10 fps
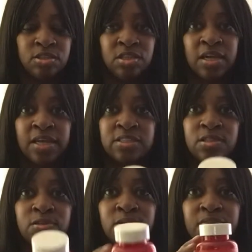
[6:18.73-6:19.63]
like
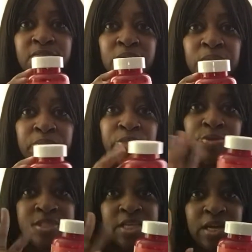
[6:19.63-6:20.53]
2 of them
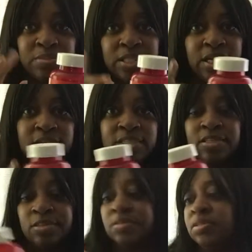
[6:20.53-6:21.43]
3 times a day.
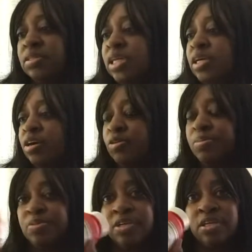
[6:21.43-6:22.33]
So they go
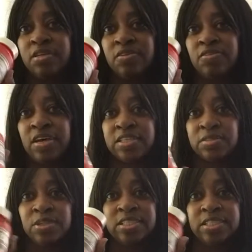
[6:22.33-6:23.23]
pretty fast.
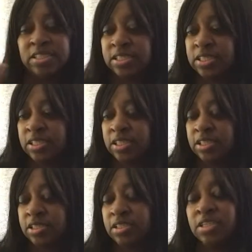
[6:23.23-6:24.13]
Well, it's 60 in
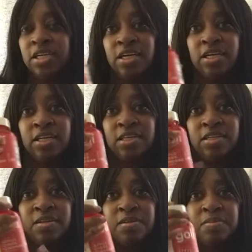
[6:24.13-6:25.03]
here.
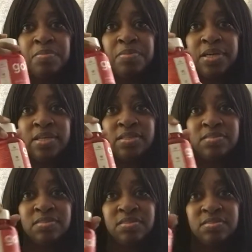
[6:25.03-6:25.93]
But
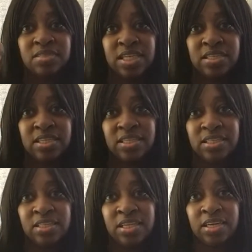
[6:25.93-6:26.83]

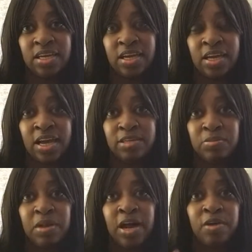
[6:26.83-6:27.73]
yeah, I got
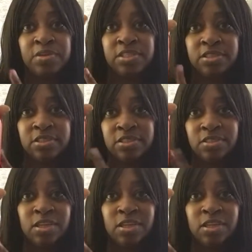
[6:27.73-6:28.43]
them. I already took